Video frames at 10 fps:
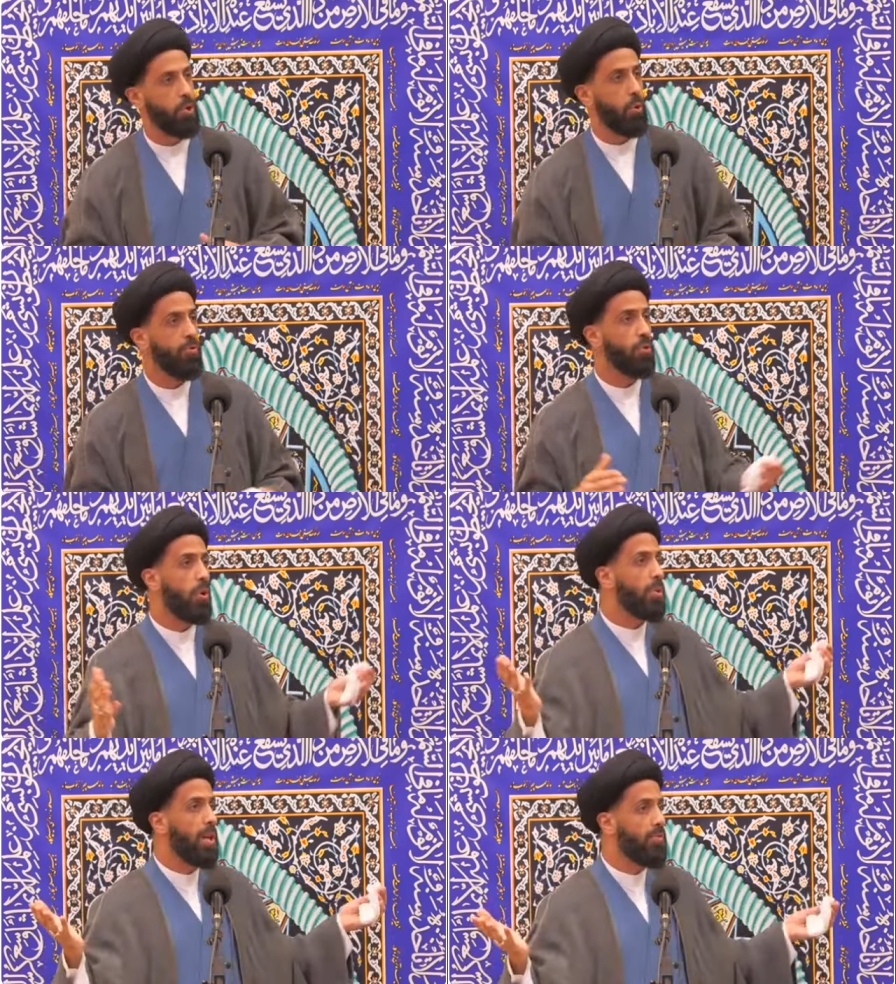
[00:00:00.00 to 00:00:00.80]
So if you
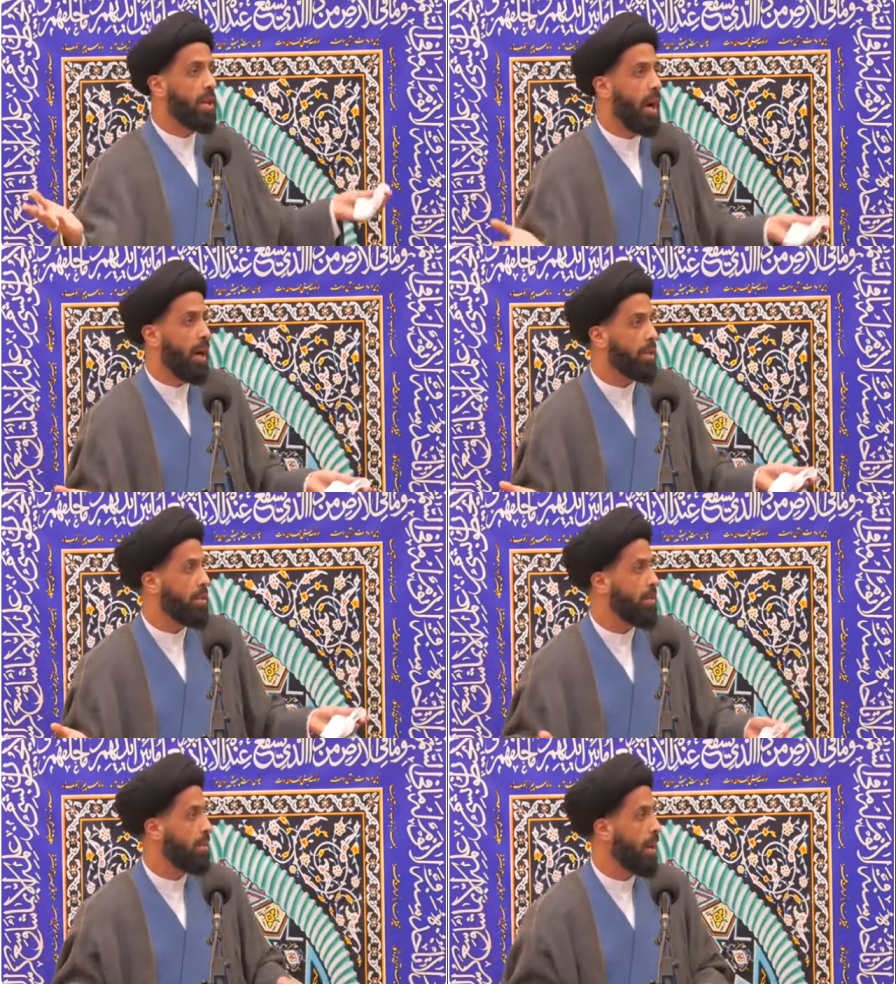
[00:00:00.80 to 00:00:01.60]
don't love
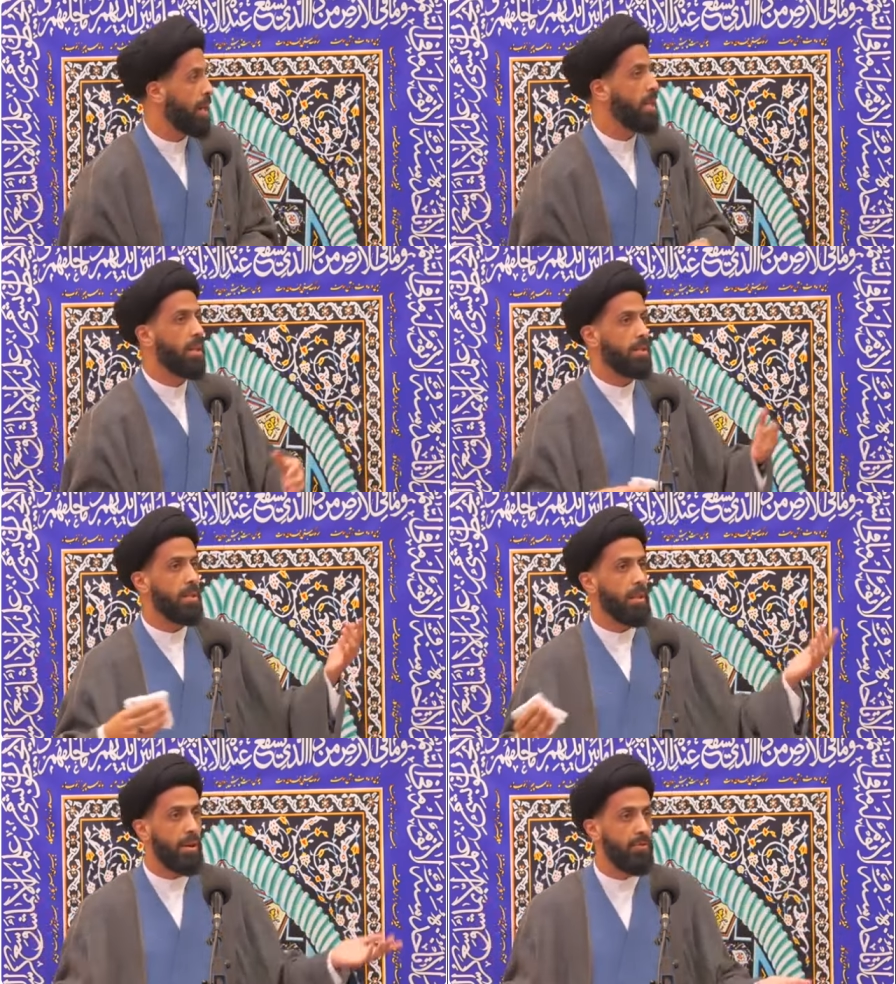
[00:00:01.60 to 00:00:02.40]
God and he
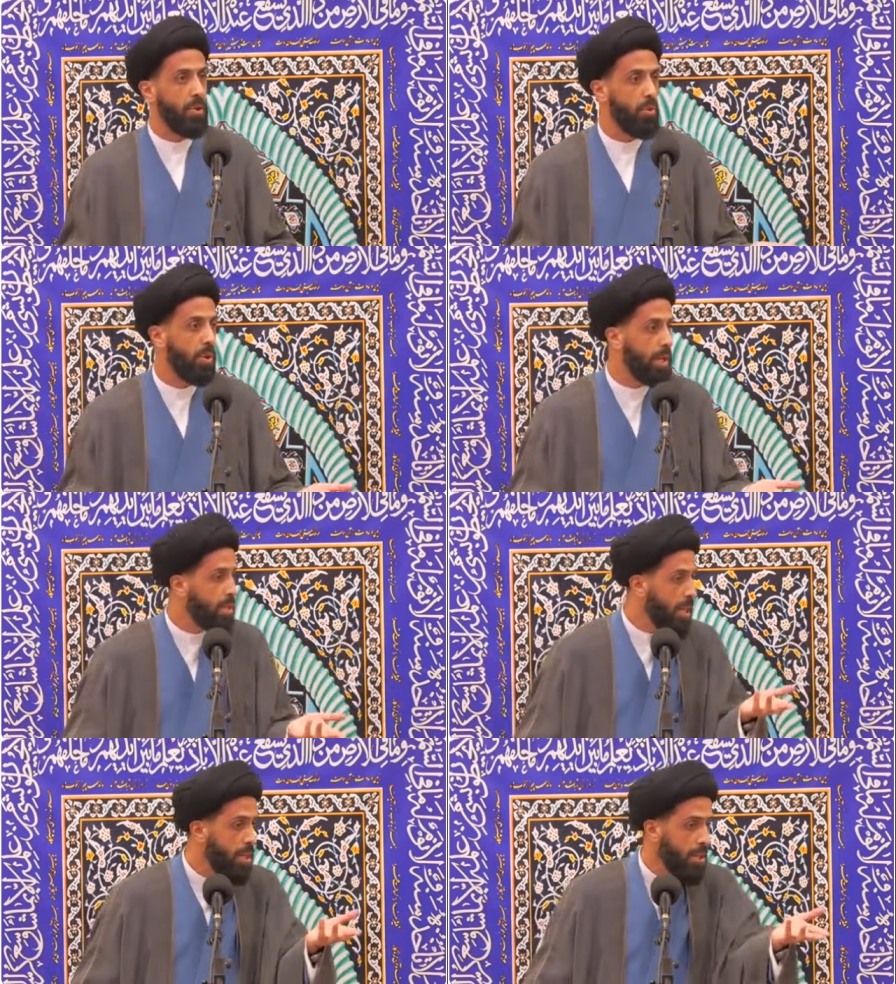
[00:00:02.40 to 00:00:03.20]
doesn't love you,
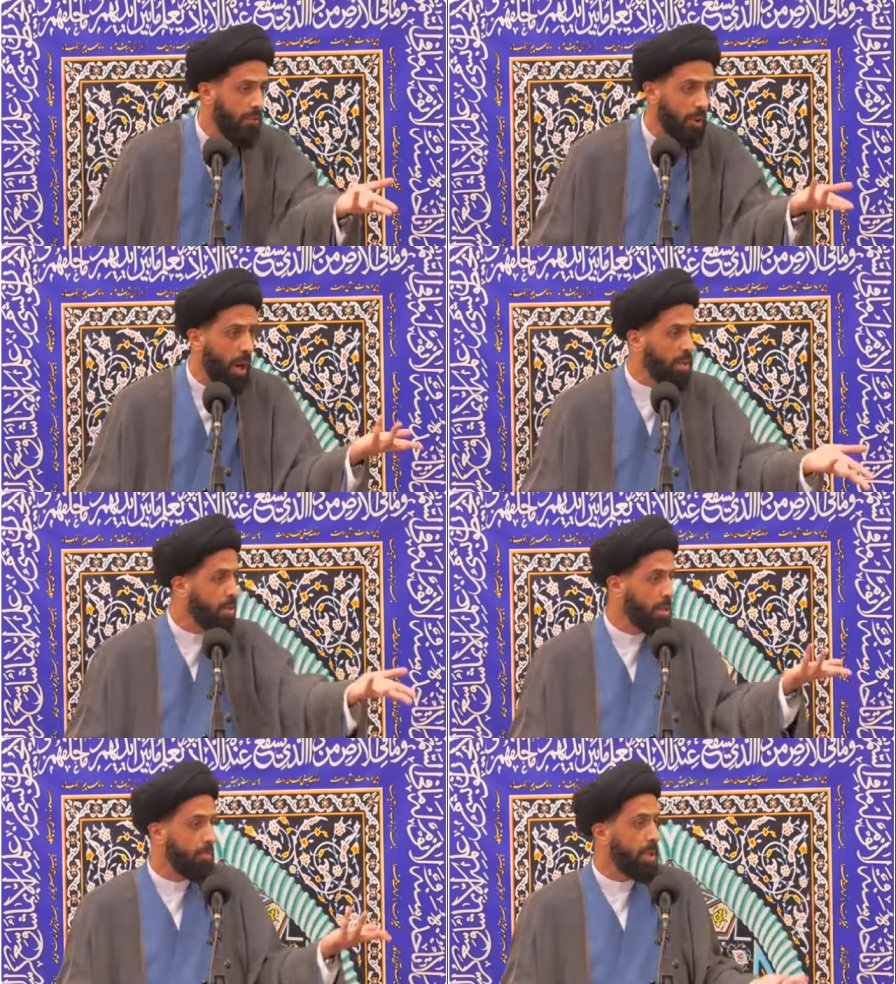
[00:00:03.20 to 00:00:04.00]
it's easy for God
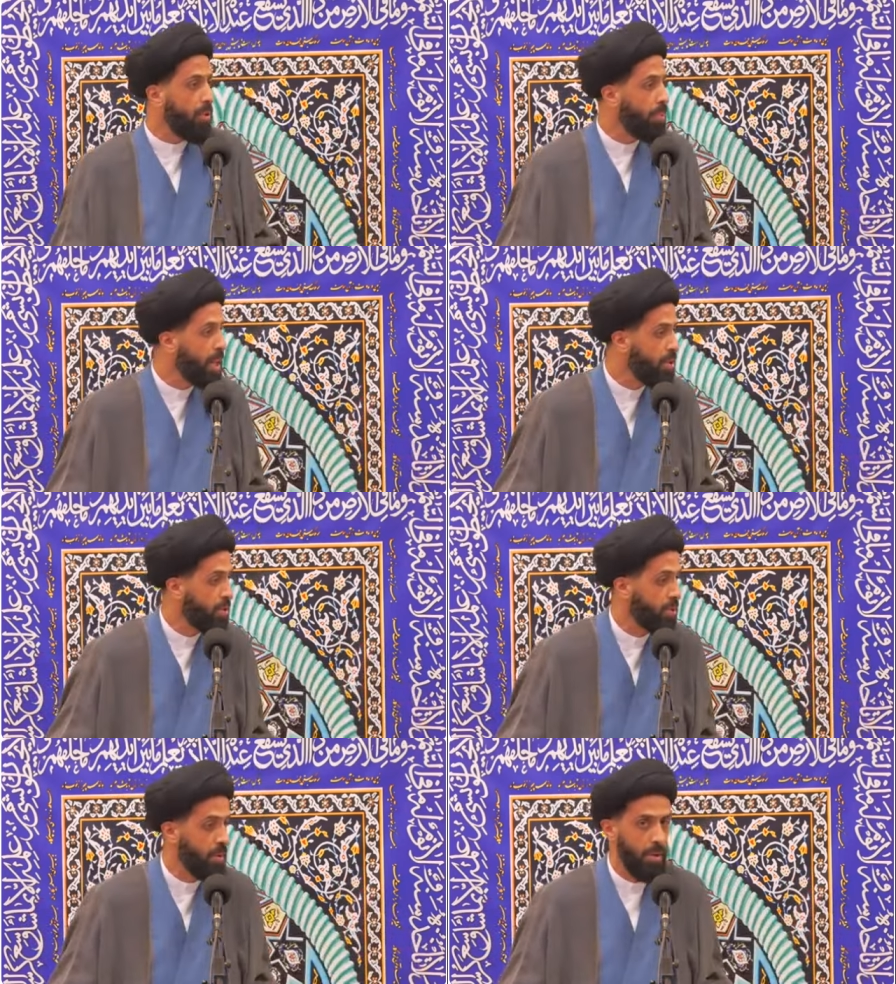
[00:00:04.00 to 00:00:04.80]
to simply
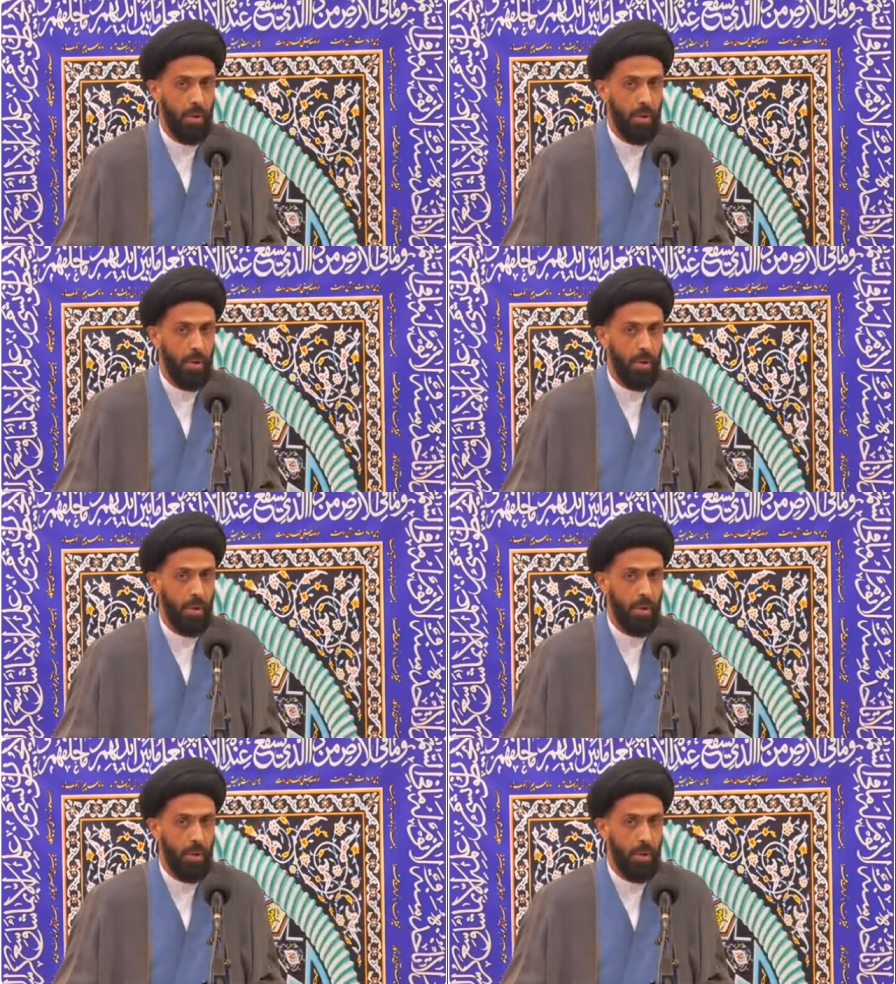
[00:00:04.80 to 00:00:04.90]
replace.